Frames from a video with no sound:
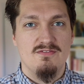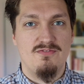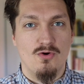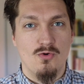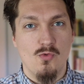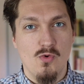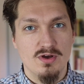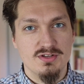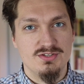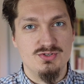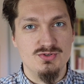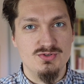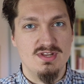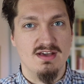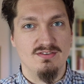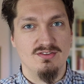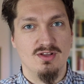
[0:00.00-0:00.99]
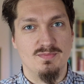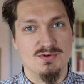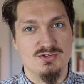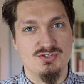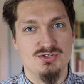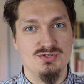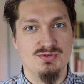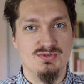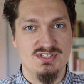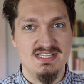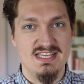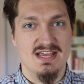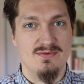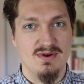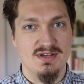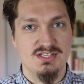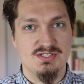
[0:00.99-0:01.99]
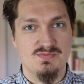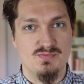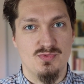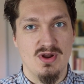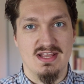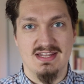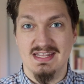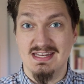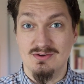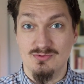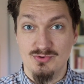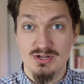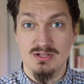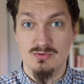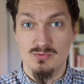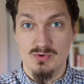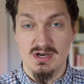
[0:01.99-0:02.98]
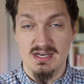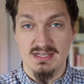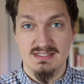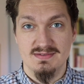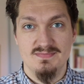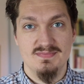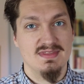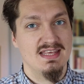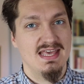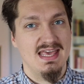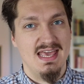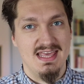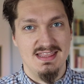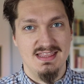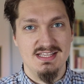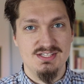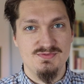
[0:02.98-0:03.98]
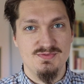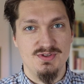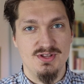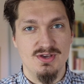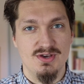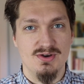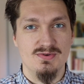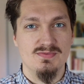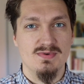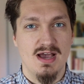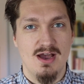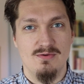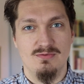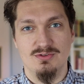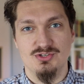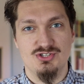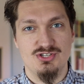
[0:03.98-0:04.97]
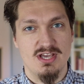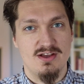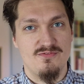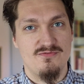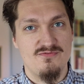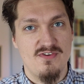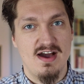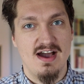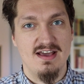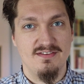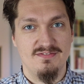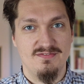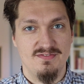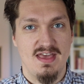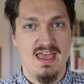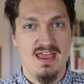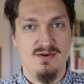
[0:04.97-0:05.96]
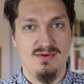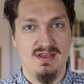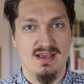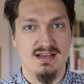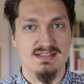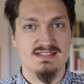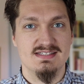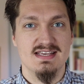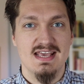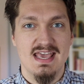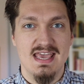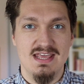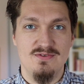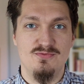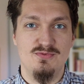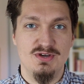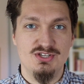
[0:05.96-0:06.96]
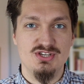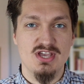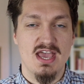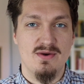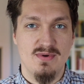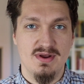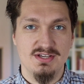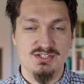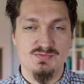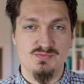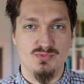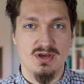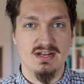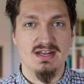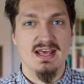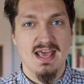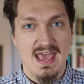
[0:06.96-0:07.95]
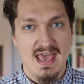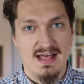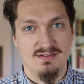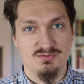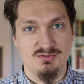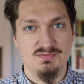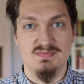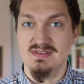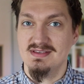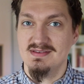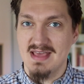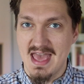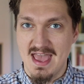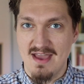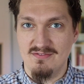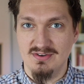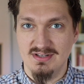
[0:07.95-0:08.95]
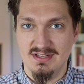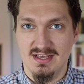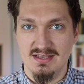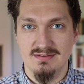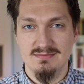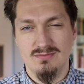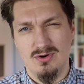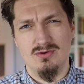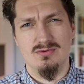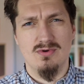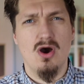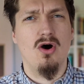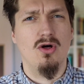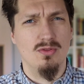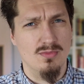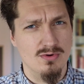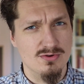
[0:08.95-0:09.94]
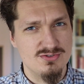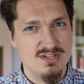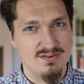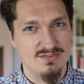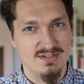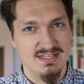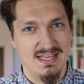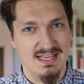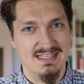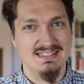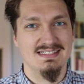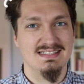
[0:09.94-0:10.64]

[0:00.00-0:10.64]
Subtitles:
For what do developers use the array spread in real world? In this video, I will share 5 areas in which array spread helps me every day or almost every day.